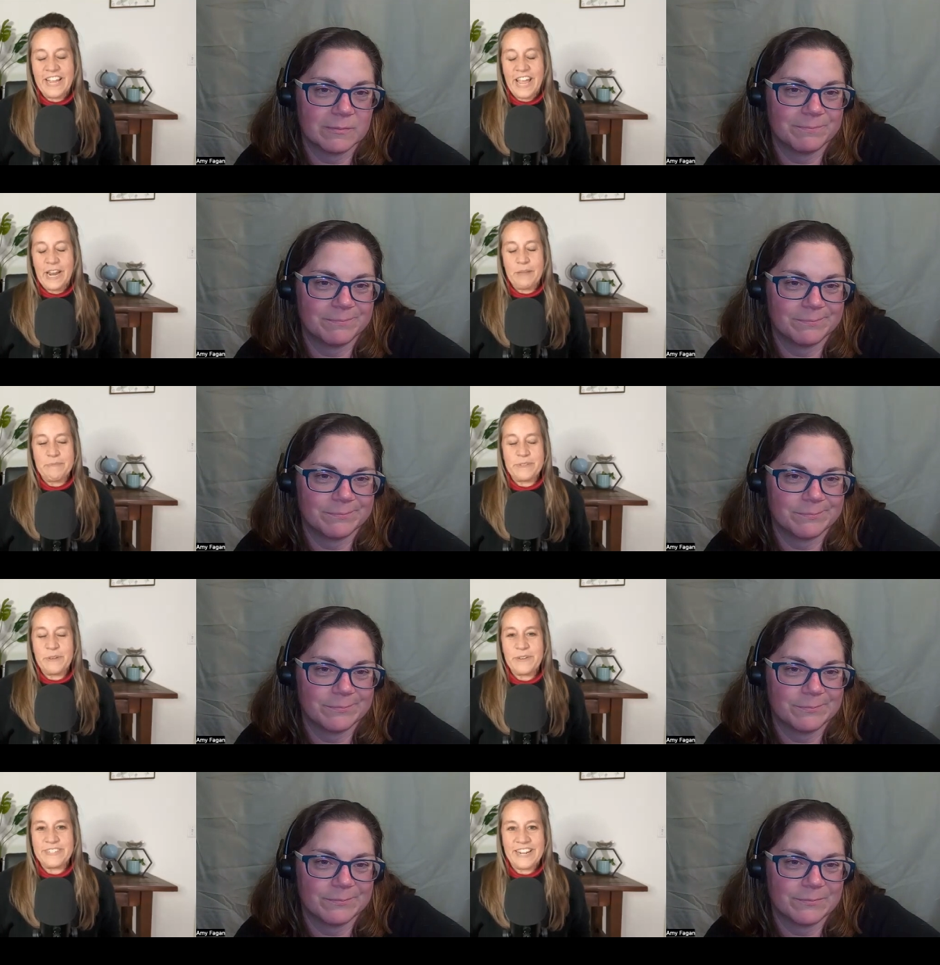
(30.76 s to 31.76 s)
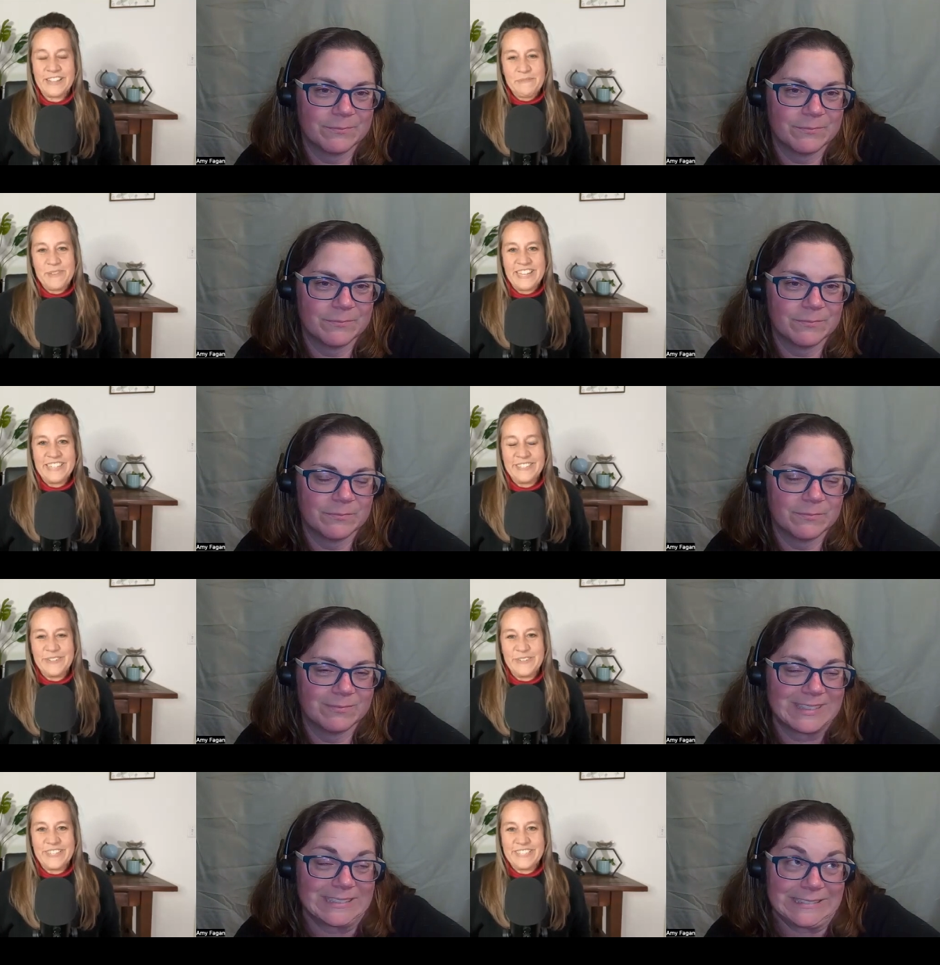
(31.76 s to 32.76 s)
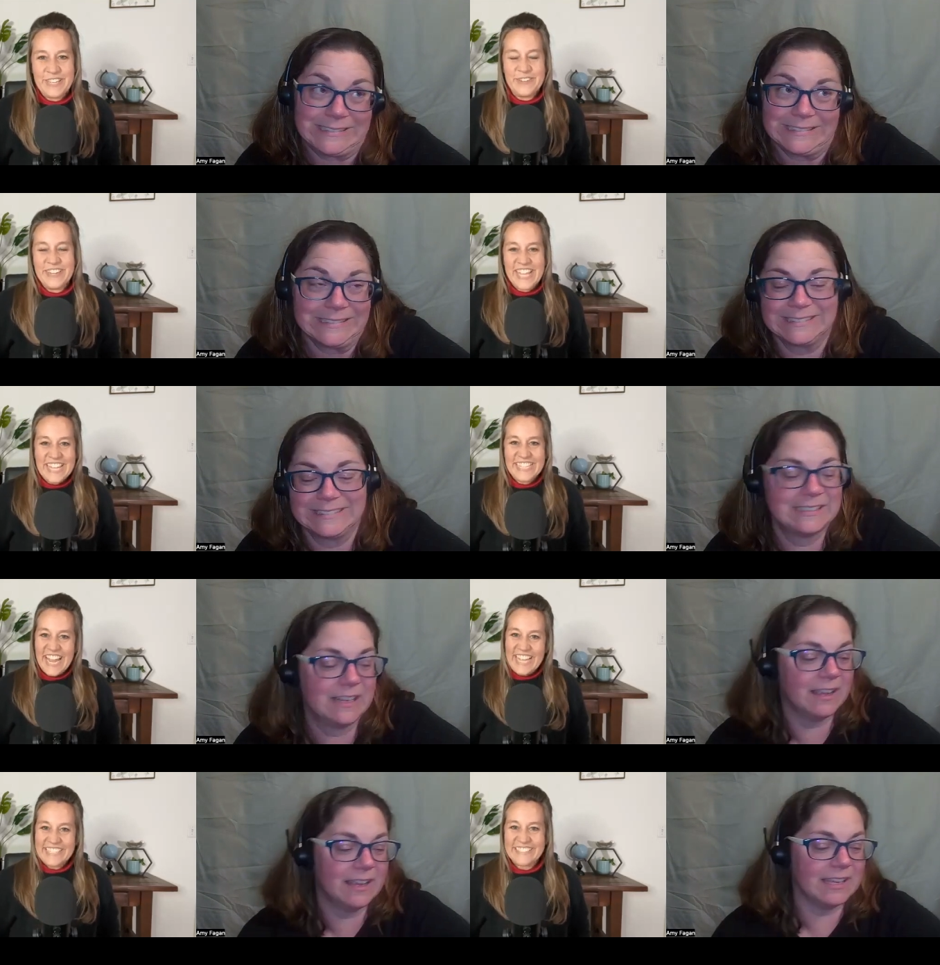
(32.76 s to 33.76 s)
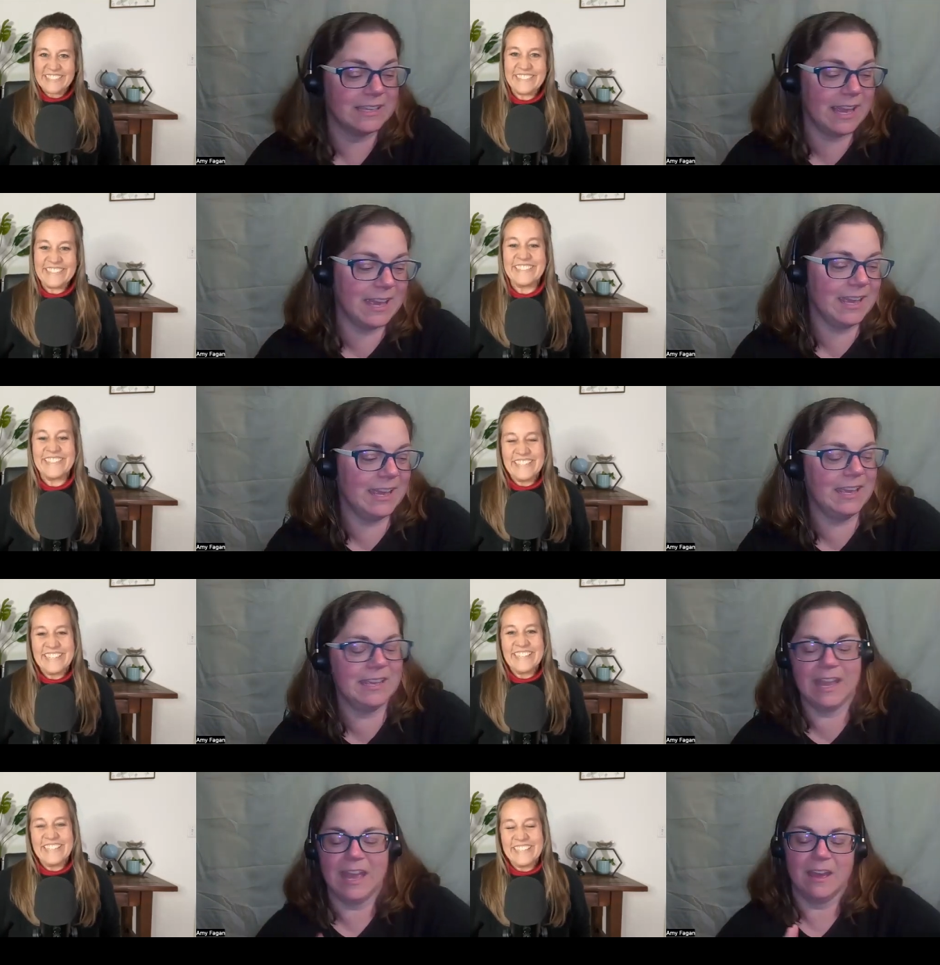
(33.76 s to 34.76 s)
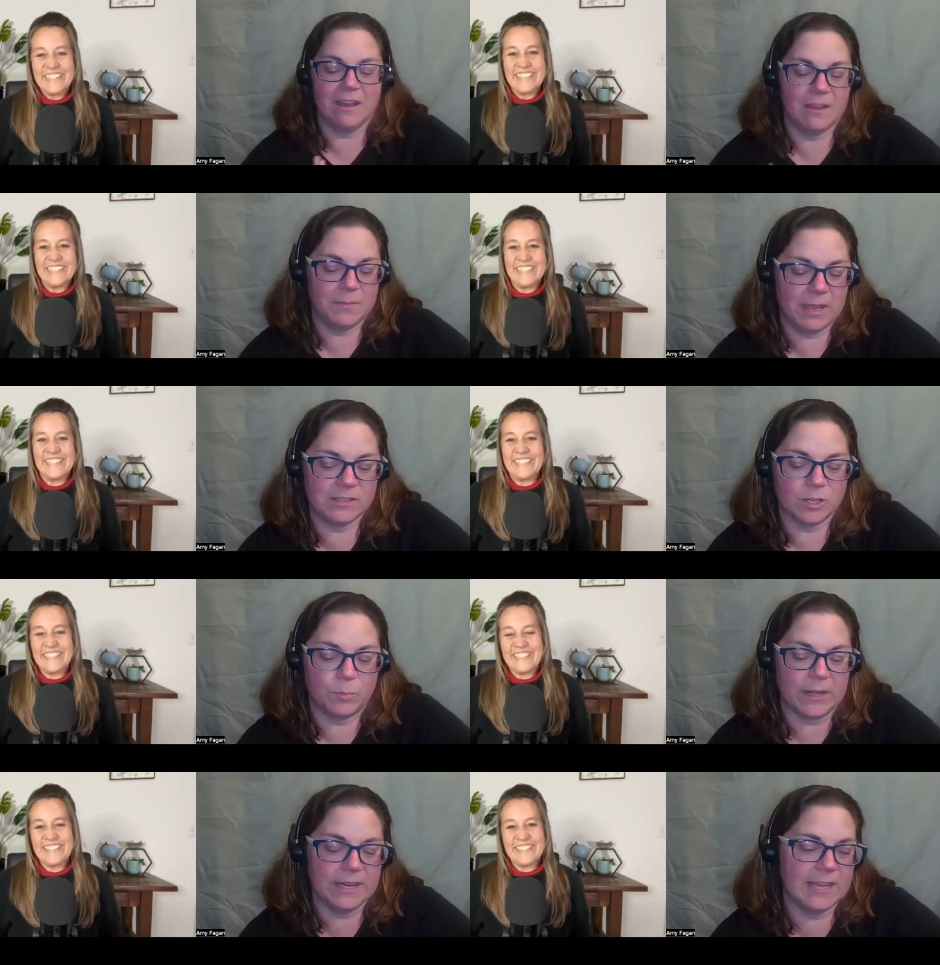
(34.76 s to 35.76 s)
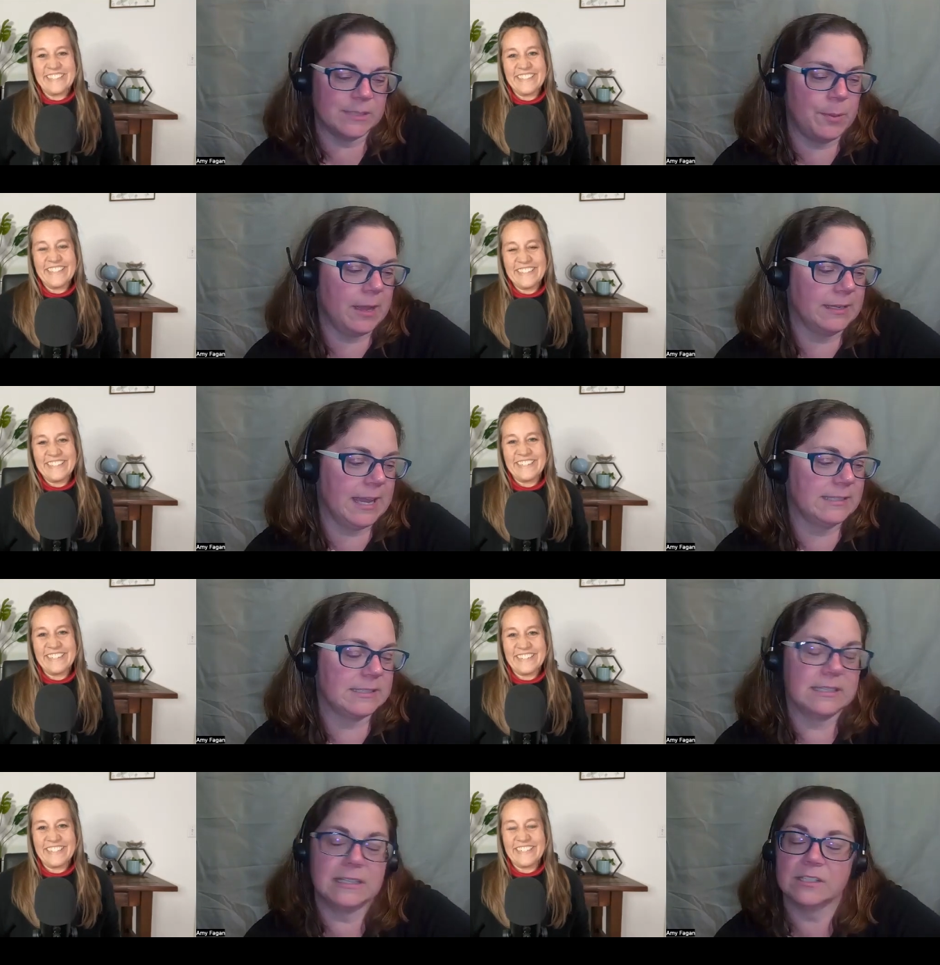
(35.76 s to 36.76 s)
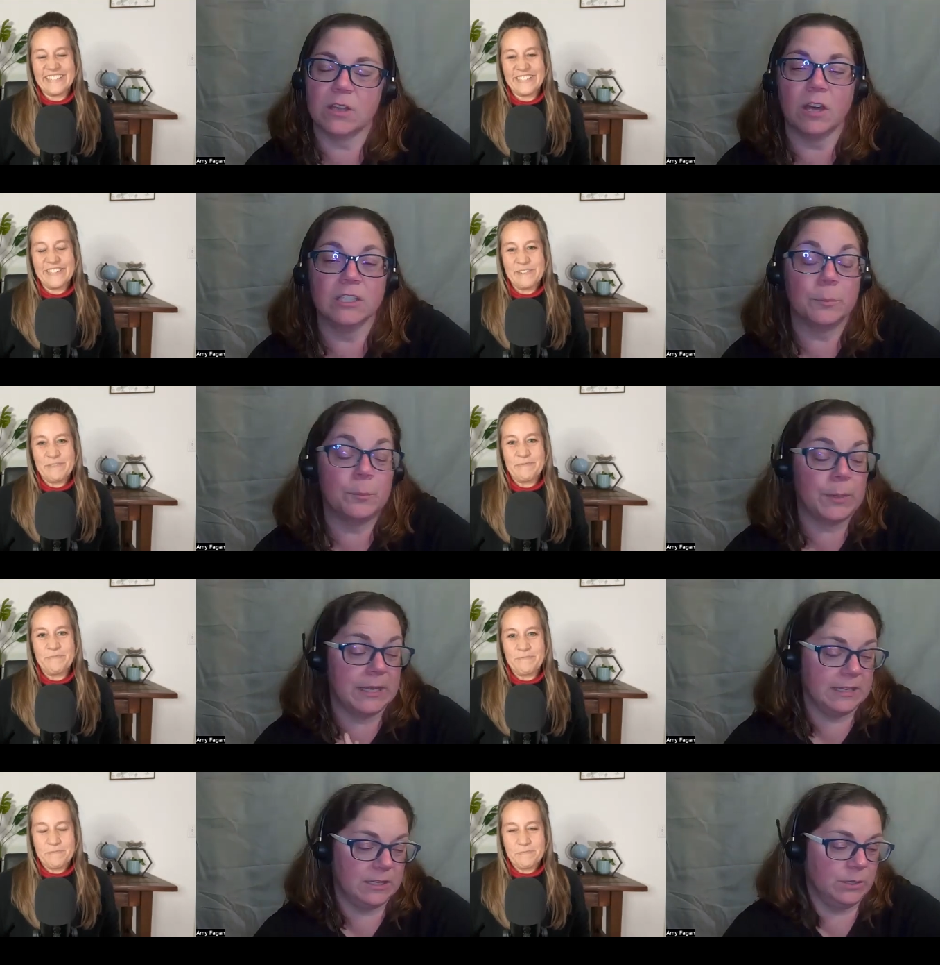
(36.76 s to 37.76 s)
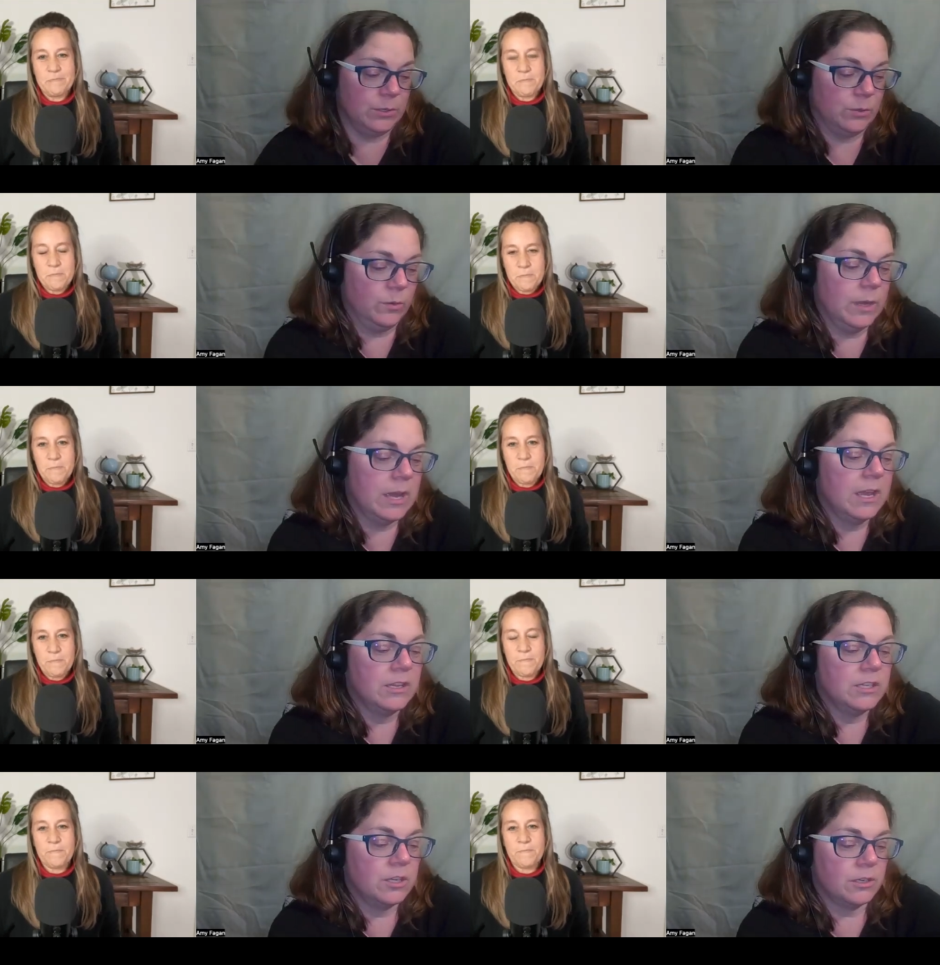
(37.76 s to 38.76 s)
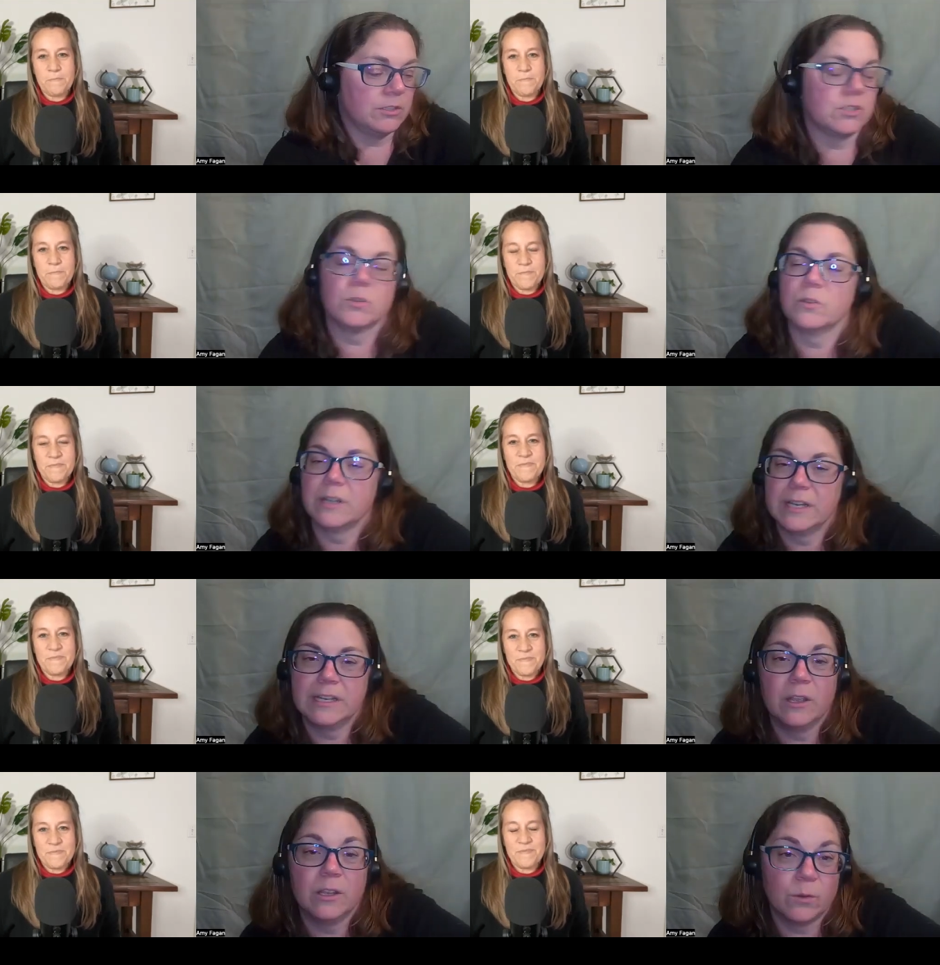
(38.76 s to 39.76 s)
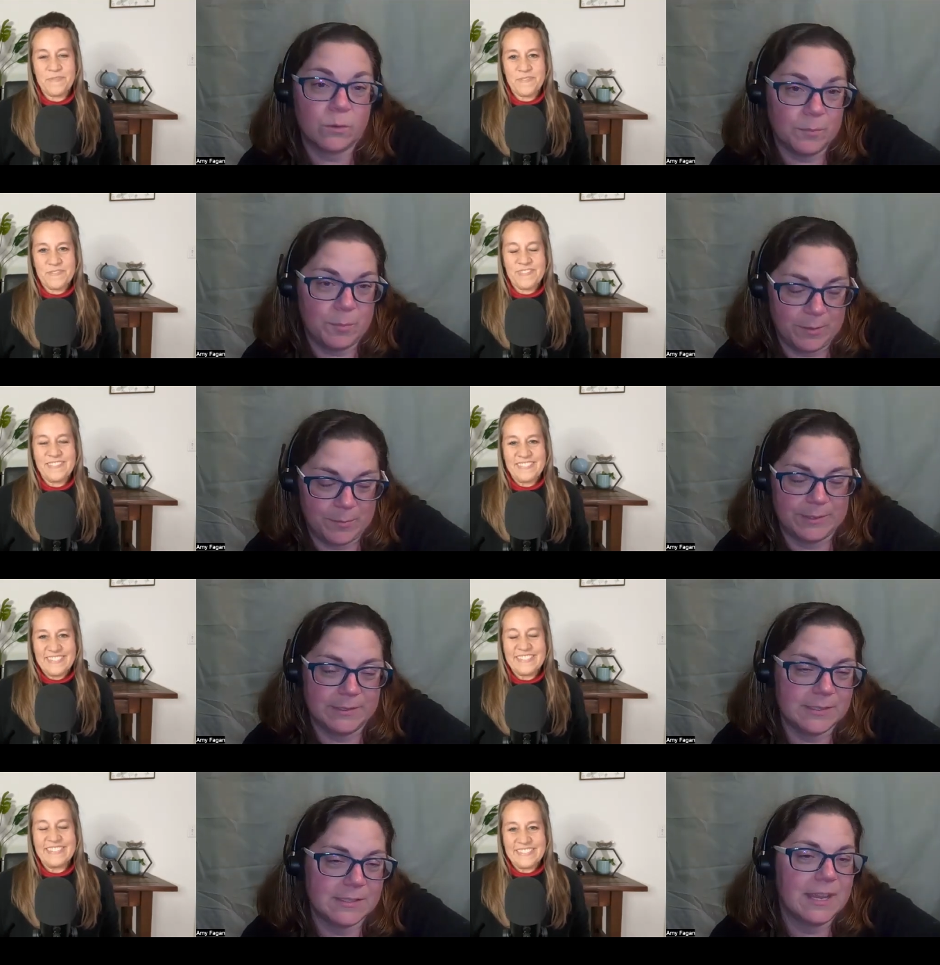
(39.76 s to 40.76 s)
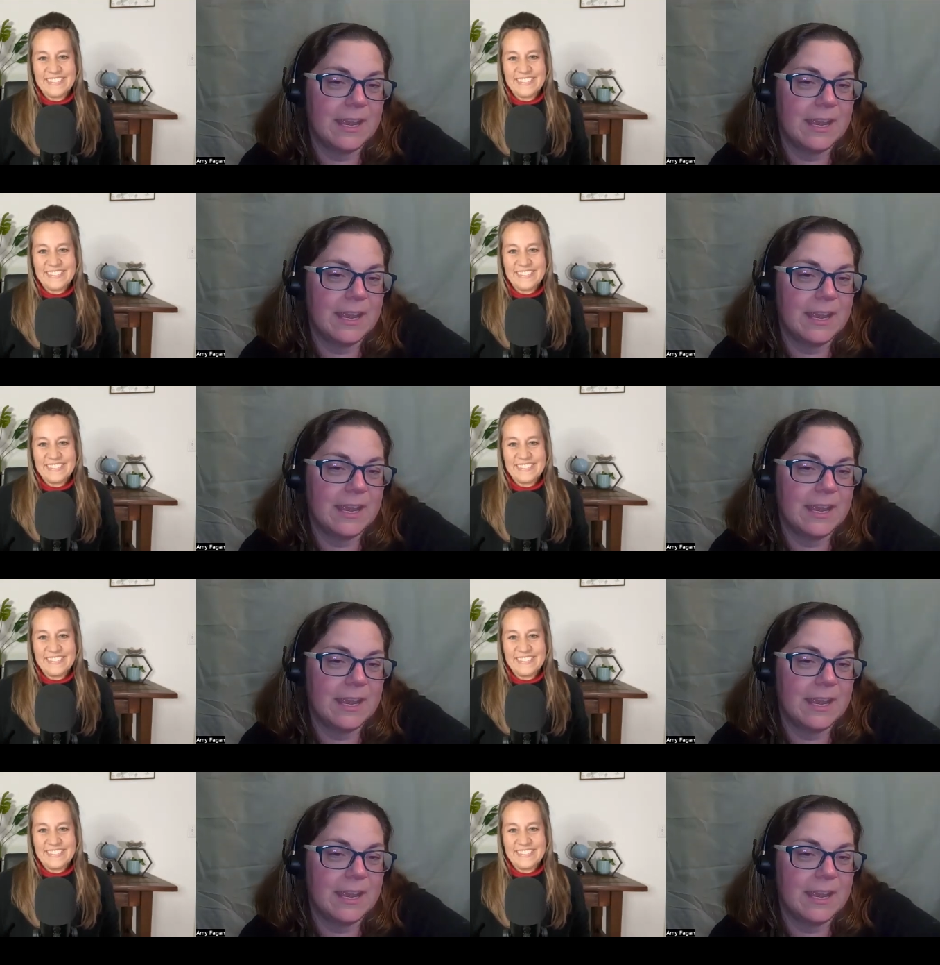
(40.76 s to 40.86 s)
Speaker 1: And I'm so excited that we get to continue it again today. Yay.
Speaker 2: Um, and so Brenda has a podcast and it is called Be You, Your Story, Your Purpose.